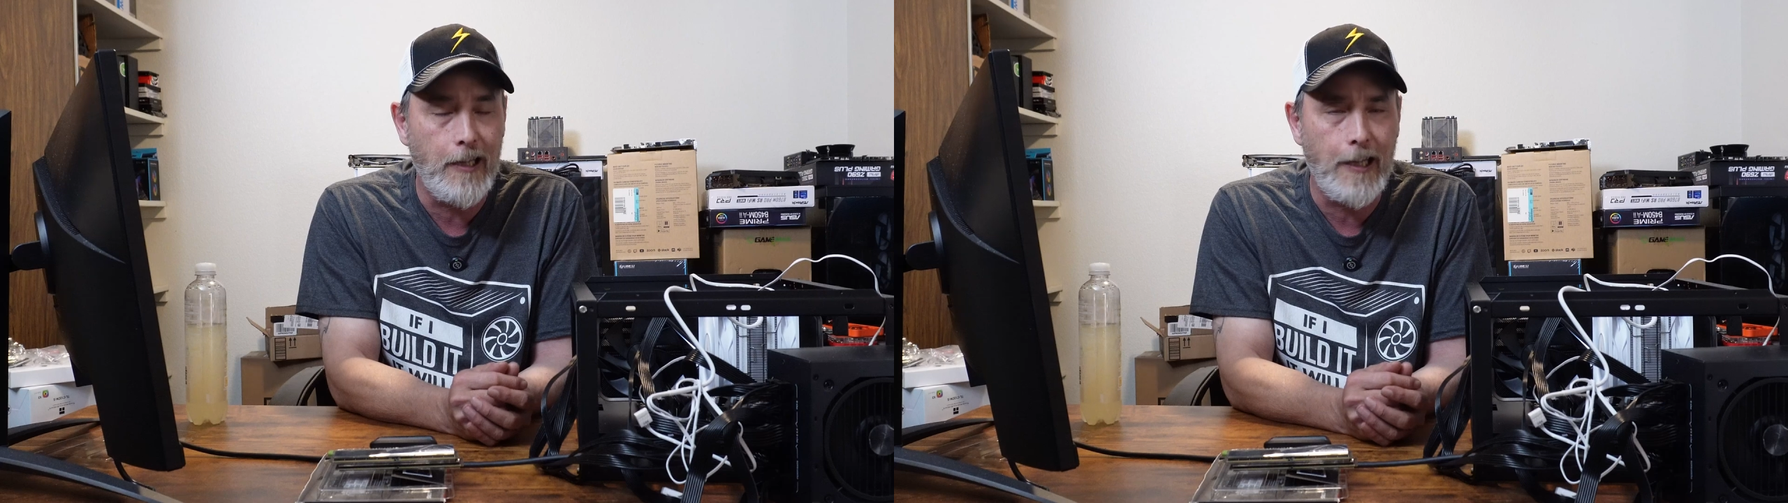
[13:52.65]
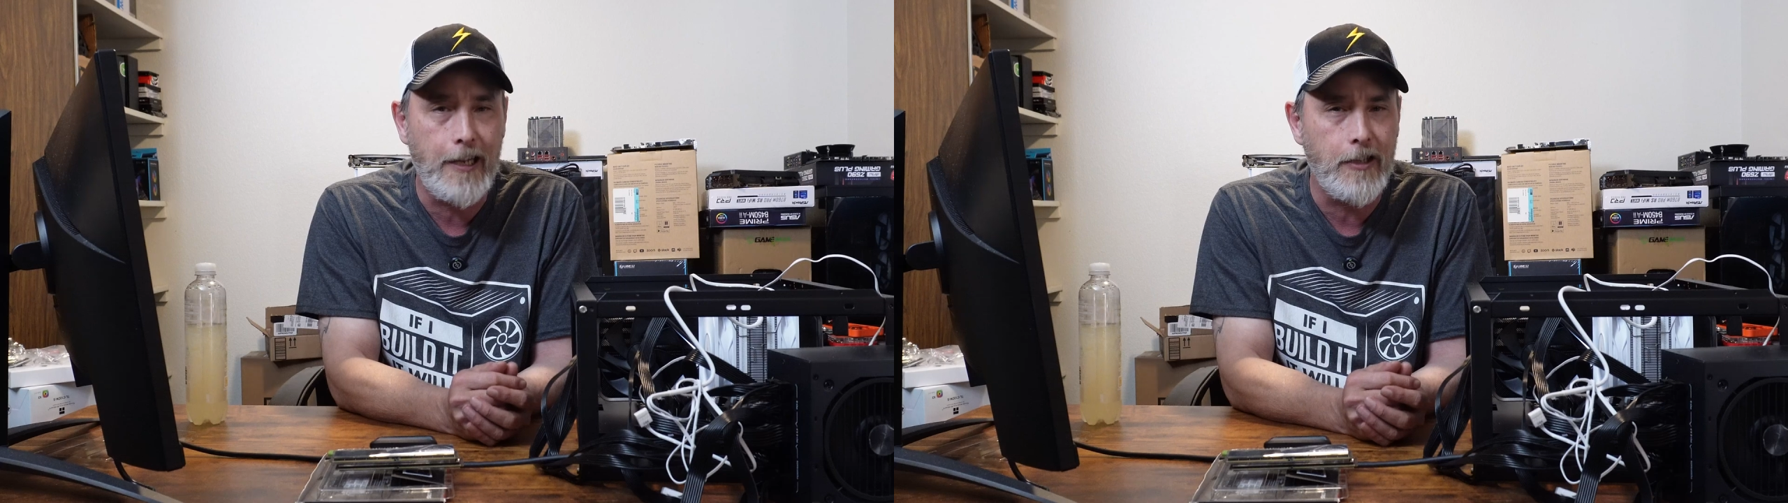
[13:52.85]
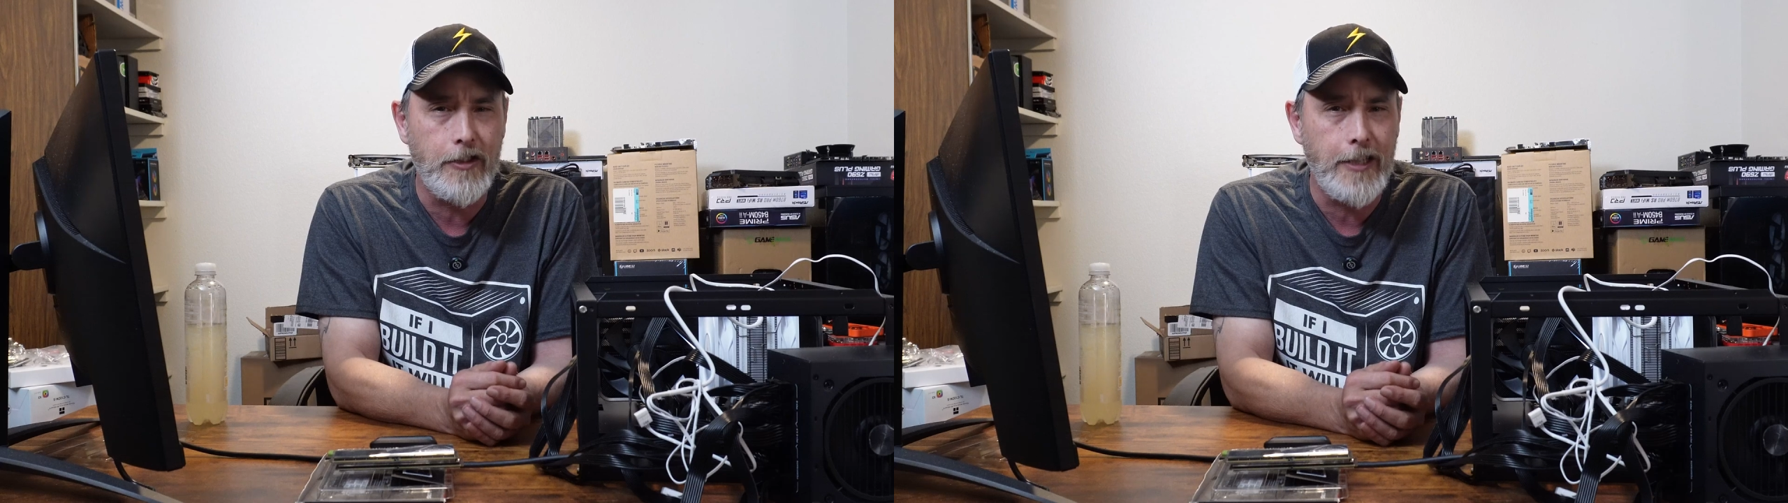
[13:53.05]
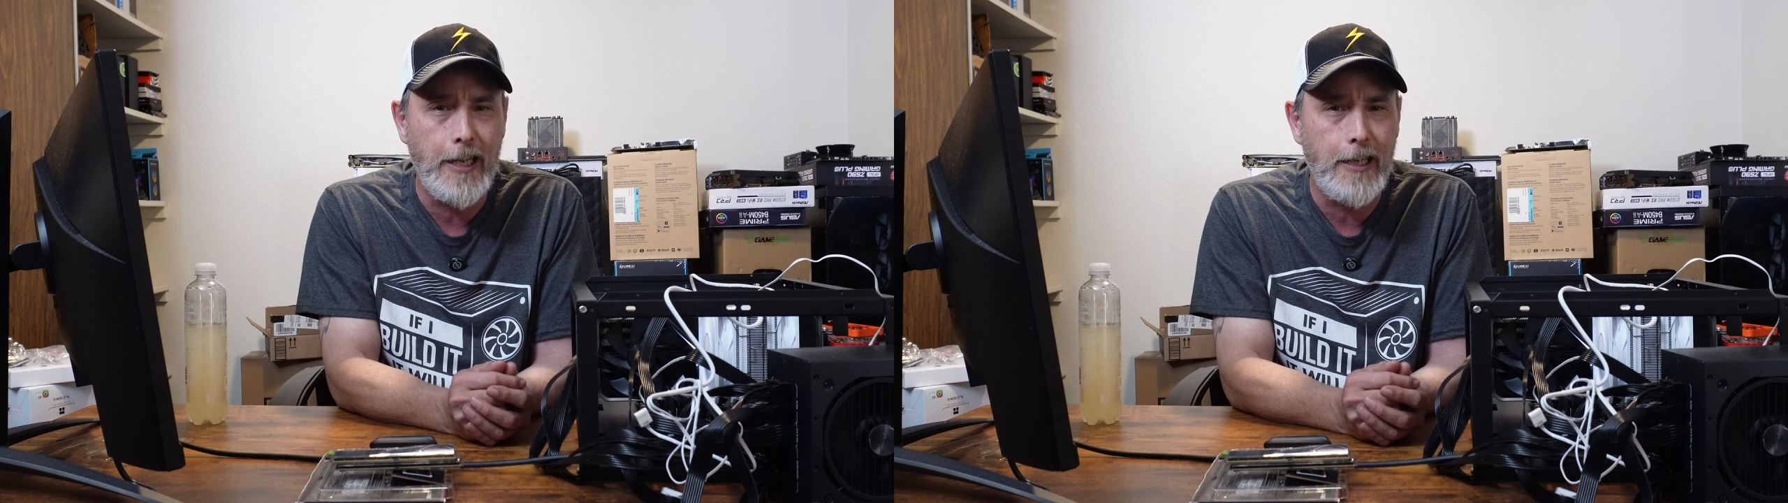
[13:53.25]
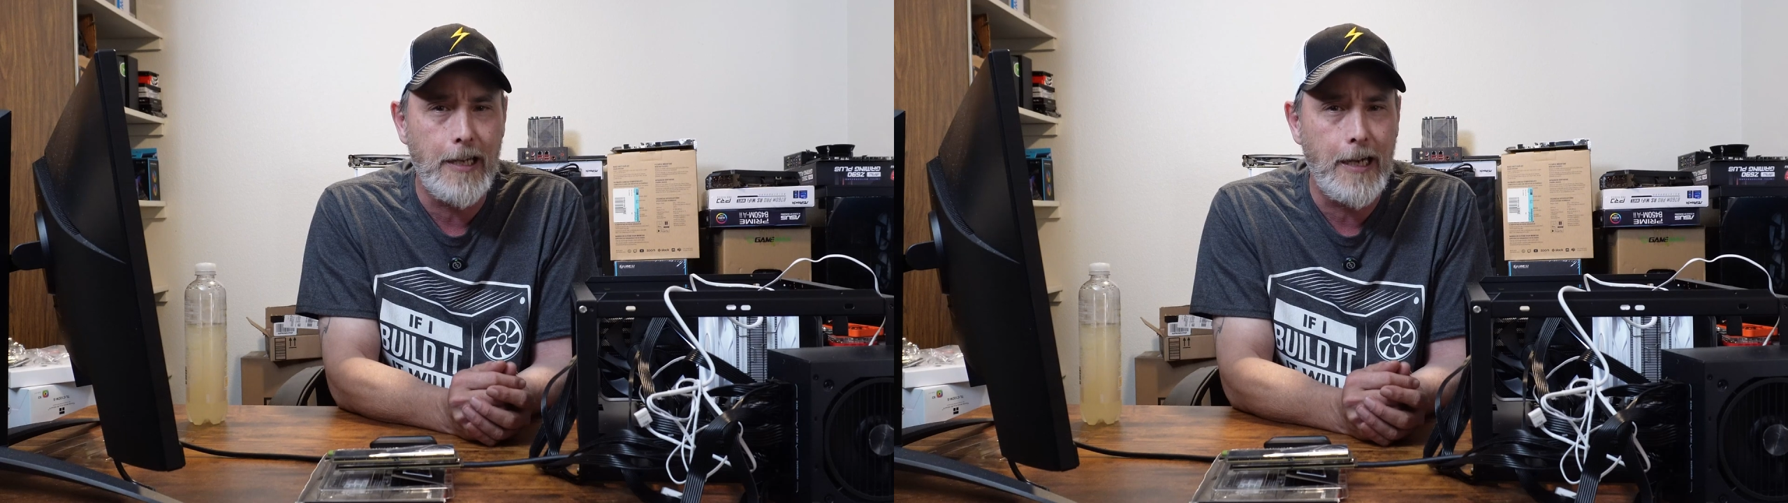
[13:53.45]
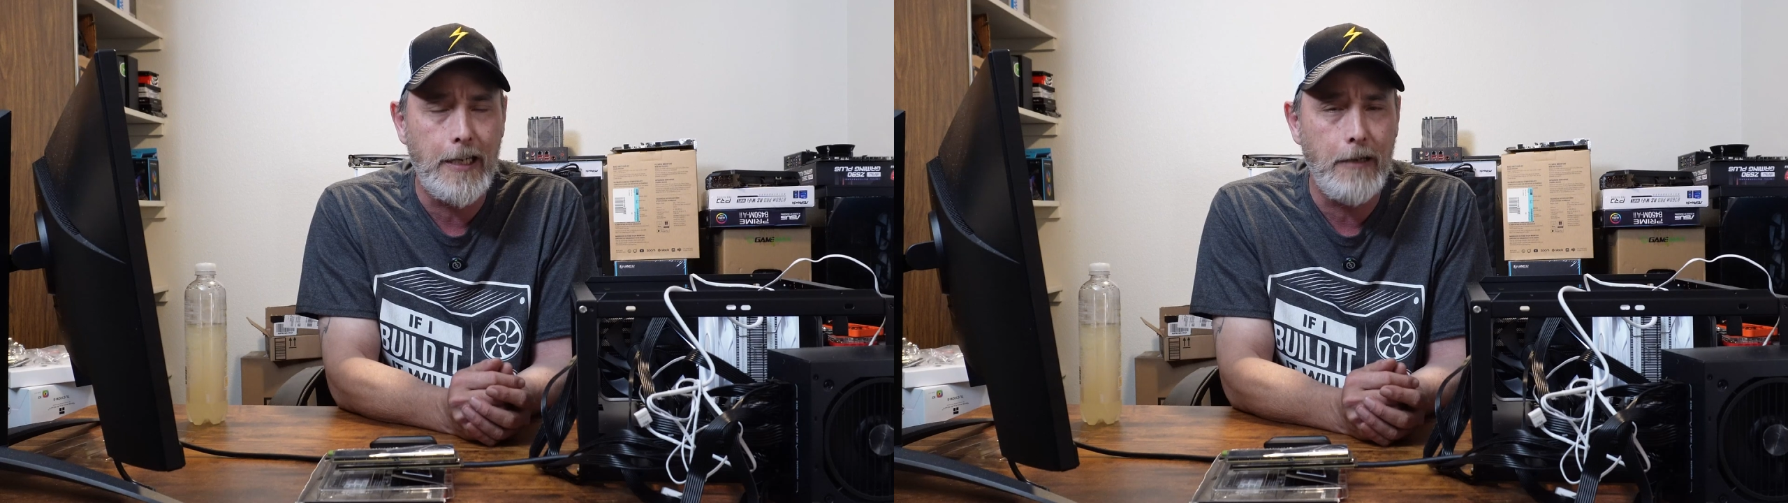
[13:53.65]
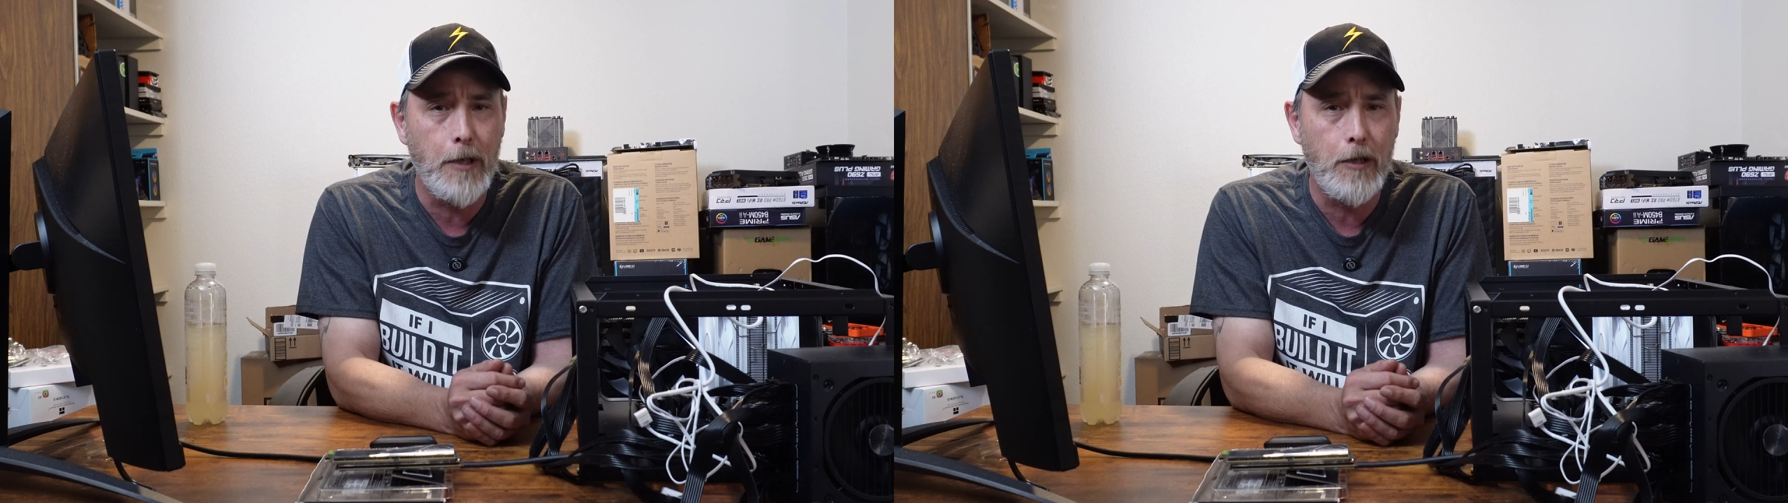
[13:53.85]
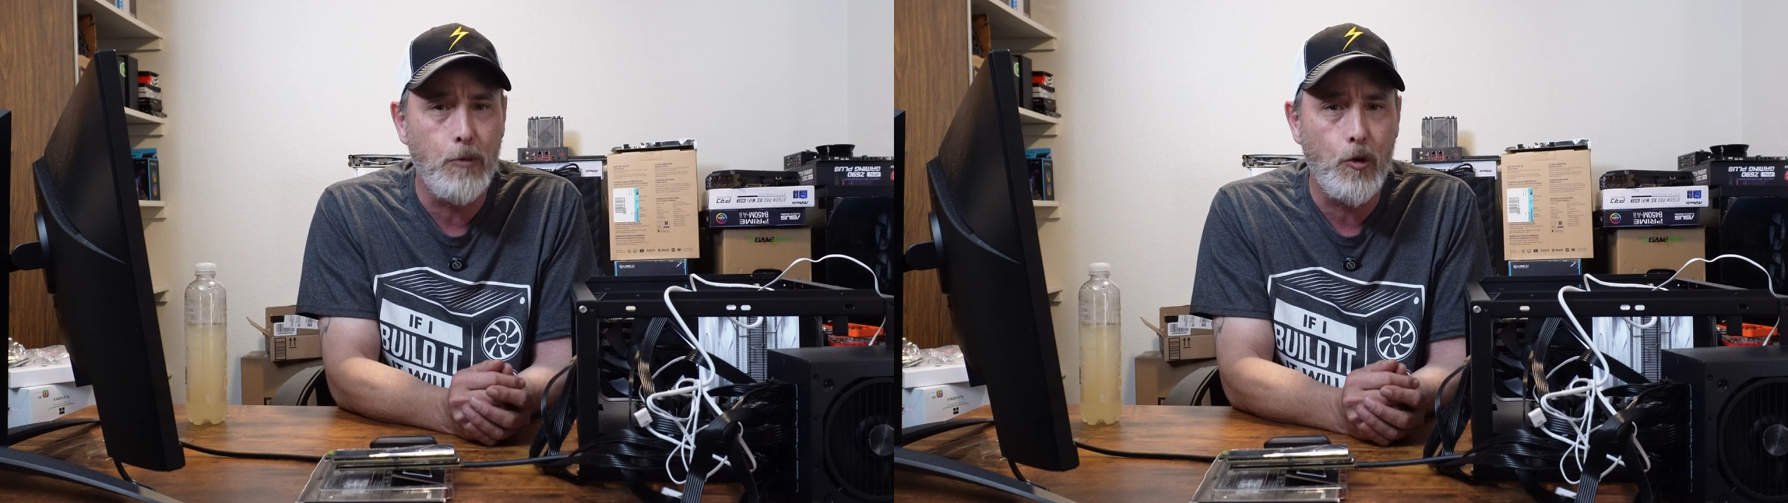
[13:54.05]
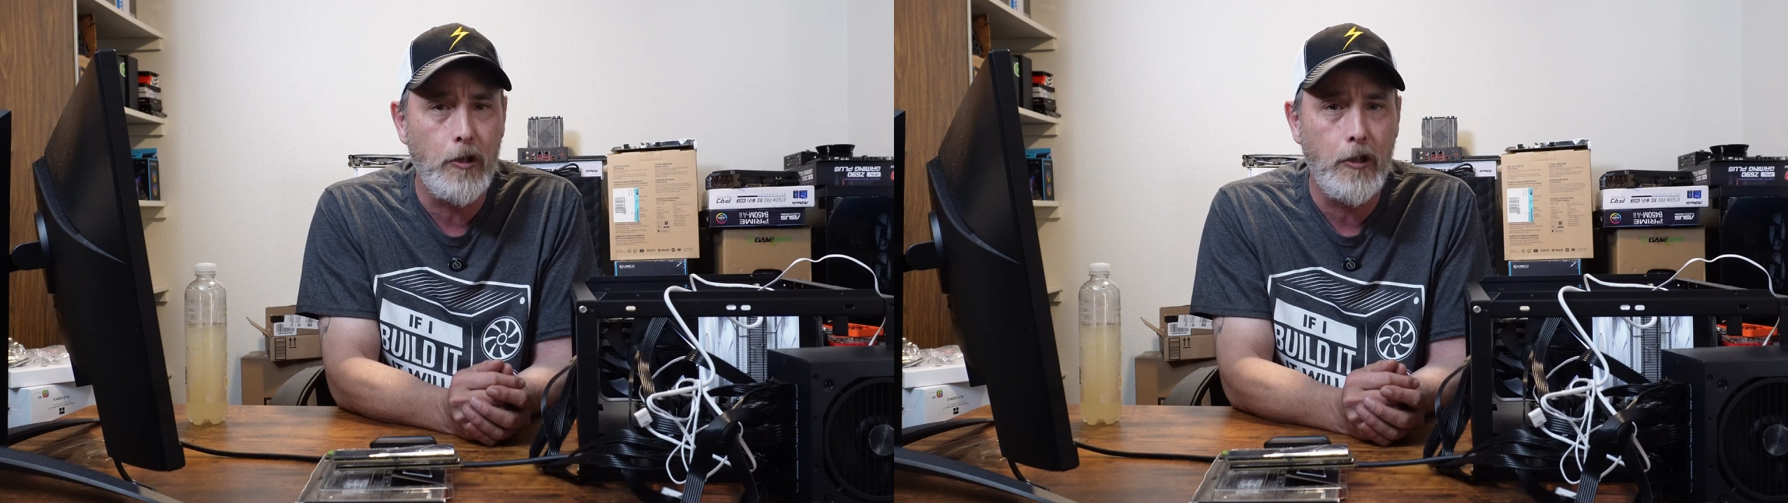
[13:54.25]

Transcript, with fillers: like a Z890 motherboard.